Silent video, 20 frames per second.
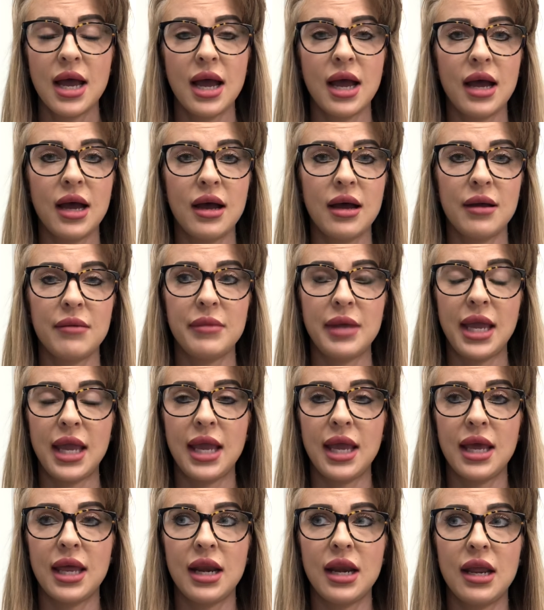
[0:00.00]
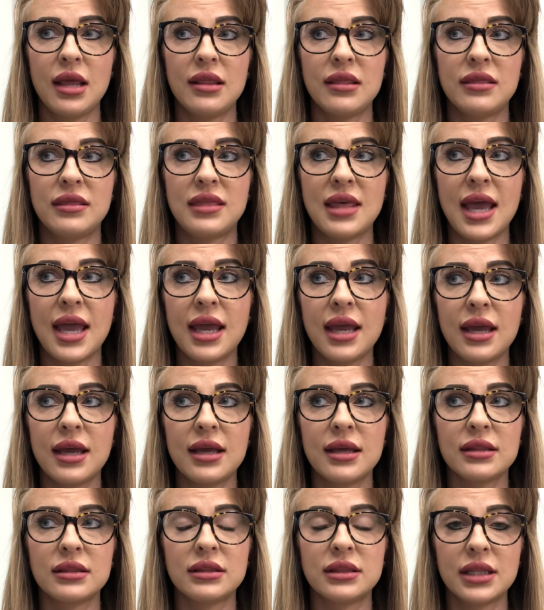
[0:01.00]
And
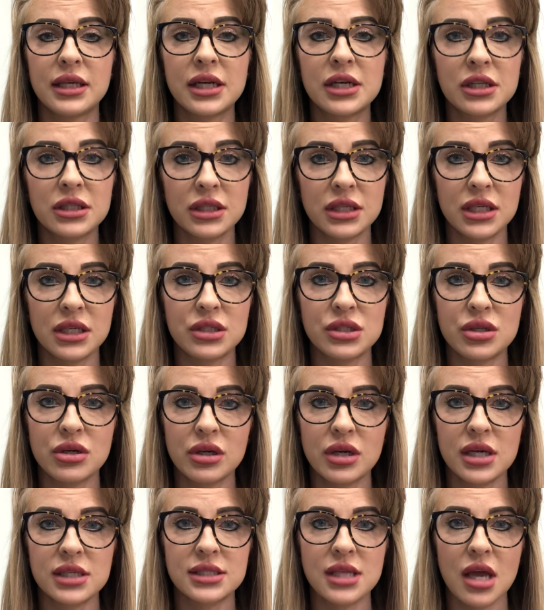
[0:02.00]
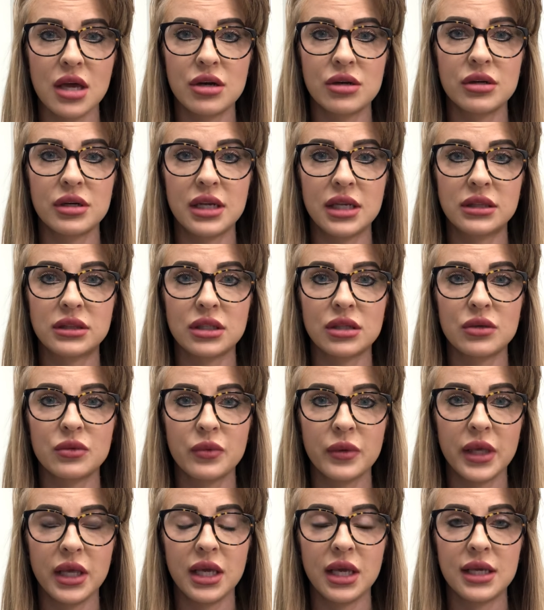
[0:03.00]
they literally took us underneath their
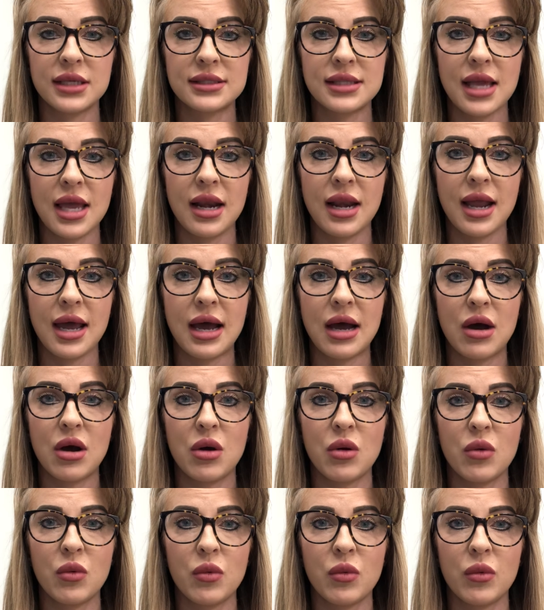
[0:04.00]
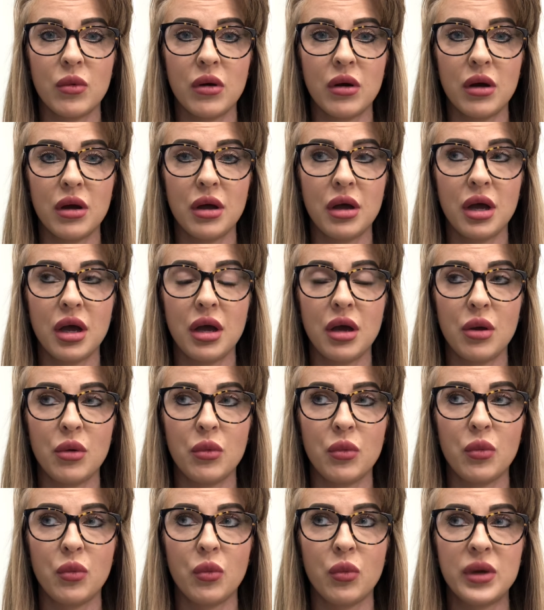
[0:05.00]
wings. And now
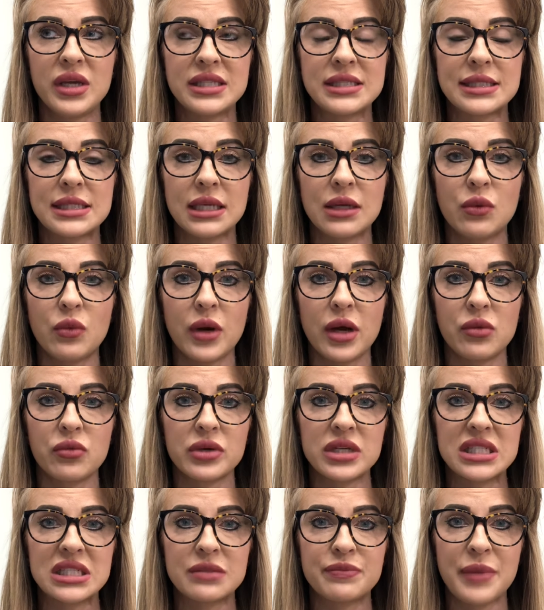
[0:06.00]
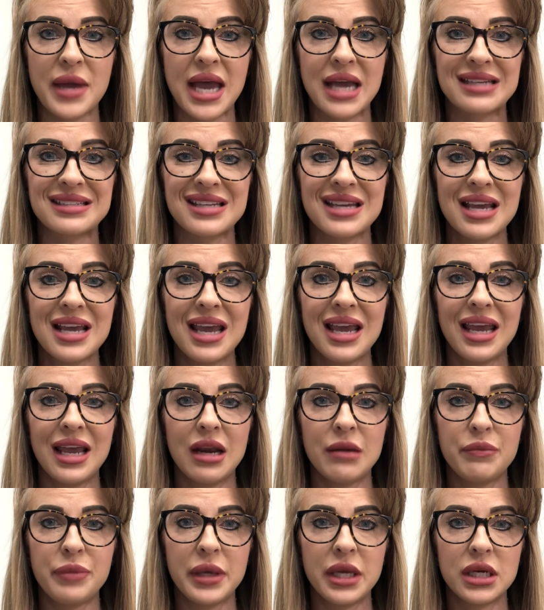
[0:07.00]
we see what respect and
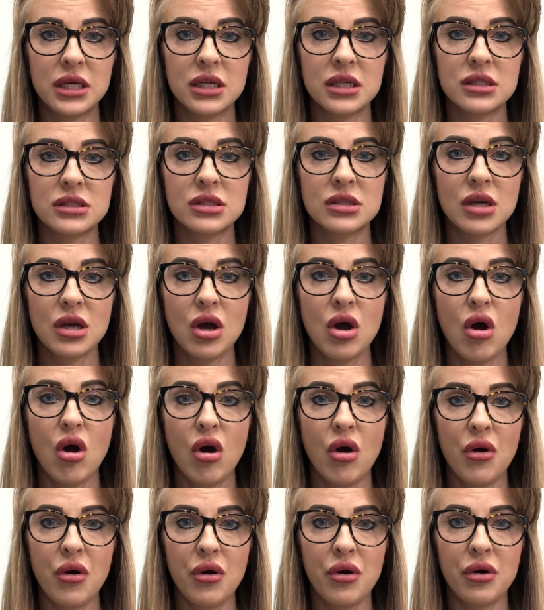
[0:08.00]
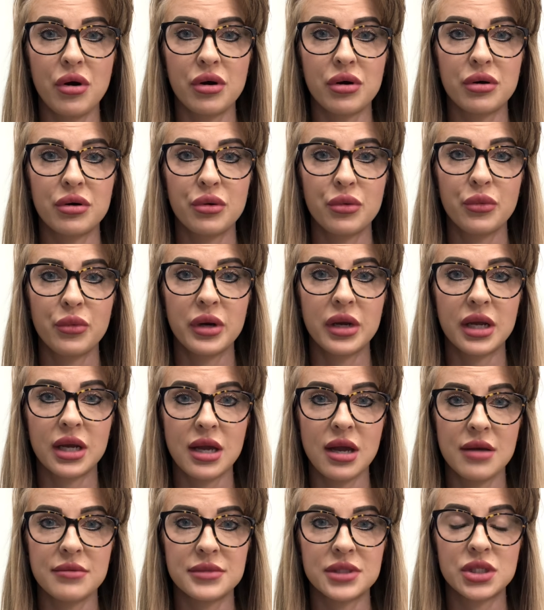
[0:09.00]
opinions are when it
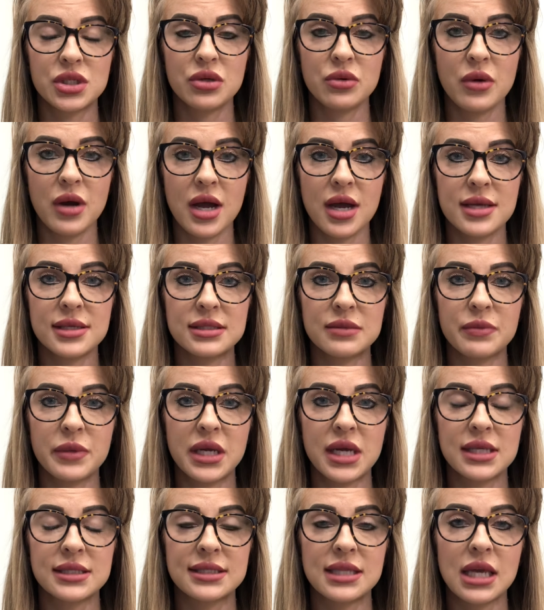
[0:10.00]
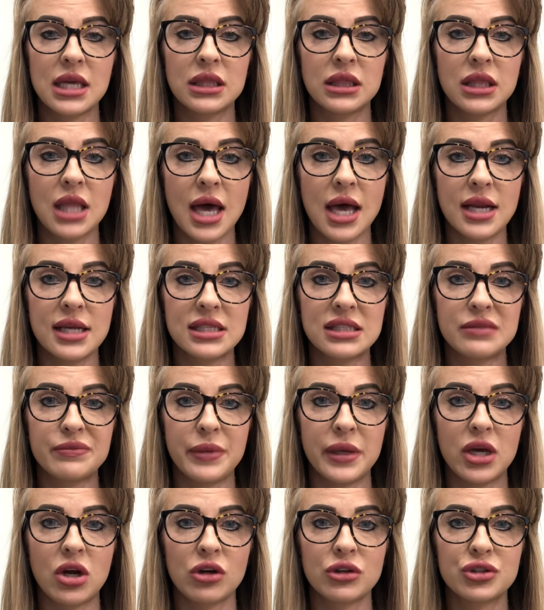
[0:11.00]
comes to us, because they let us
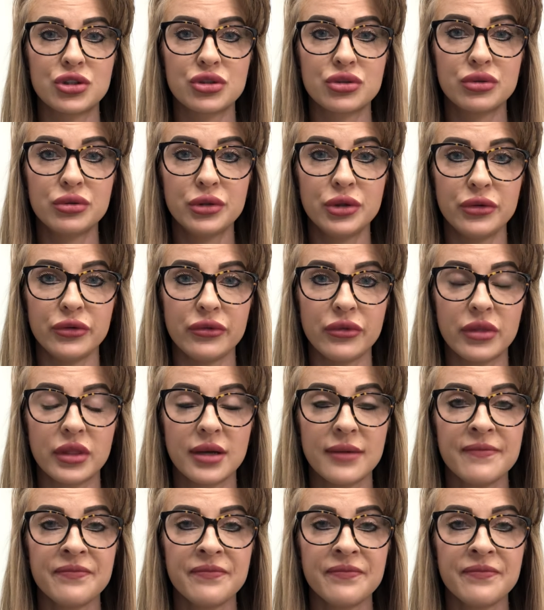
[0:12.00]
speak our truth.